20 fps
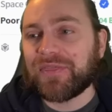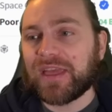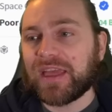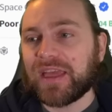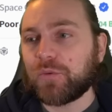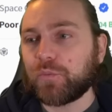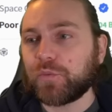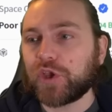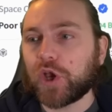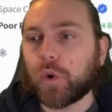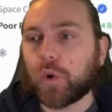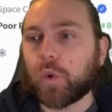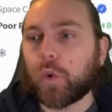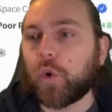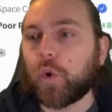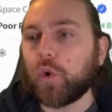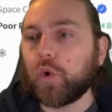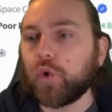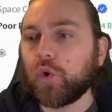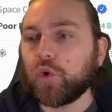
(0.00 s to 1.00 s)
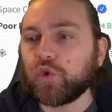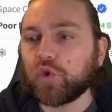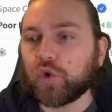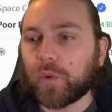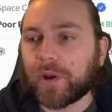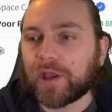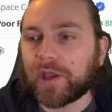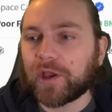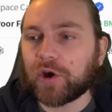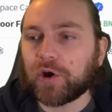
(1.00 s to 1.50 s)
then we go all the
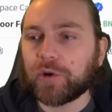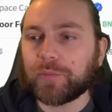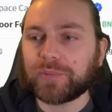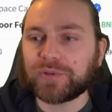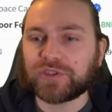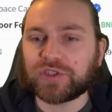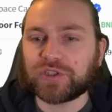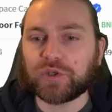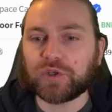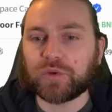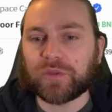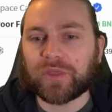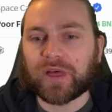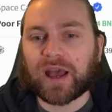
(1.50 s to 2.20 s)
way up to the